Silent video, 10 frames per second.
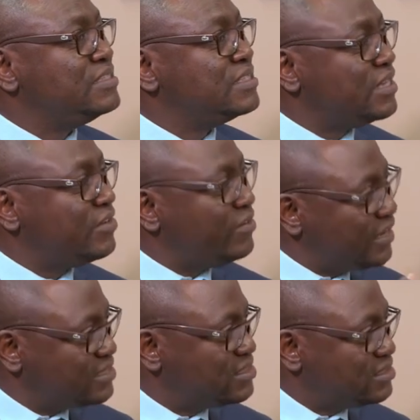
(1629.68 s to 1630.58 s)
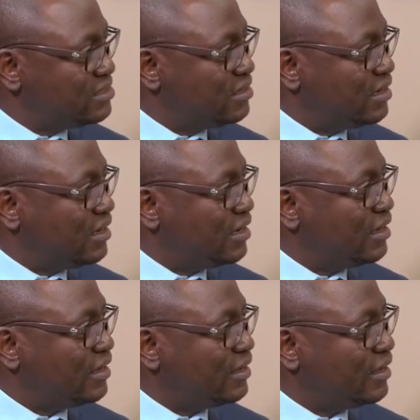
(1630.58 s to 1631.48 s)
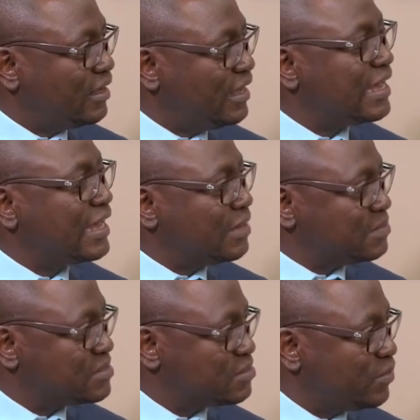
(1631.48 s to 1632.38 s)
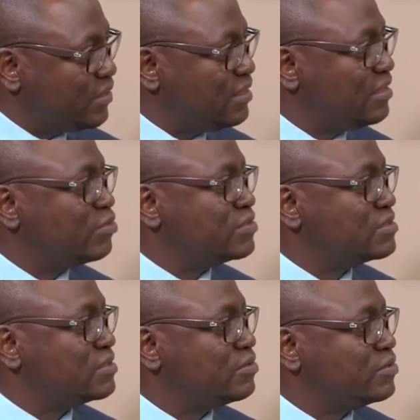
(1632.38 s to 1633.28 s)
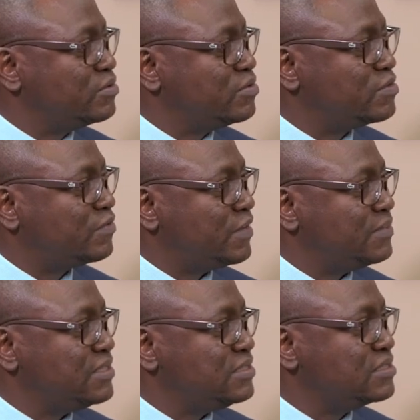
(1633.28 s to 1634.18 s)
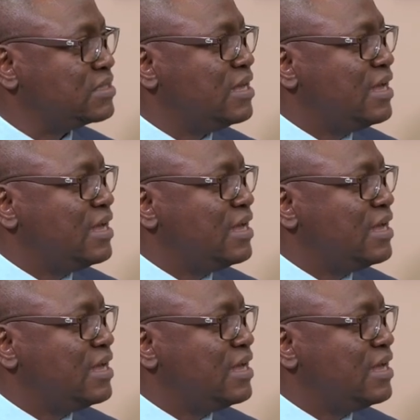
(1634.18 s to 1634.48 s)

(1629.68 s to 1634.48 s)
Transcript: generate uh, incomes within those, those, those families.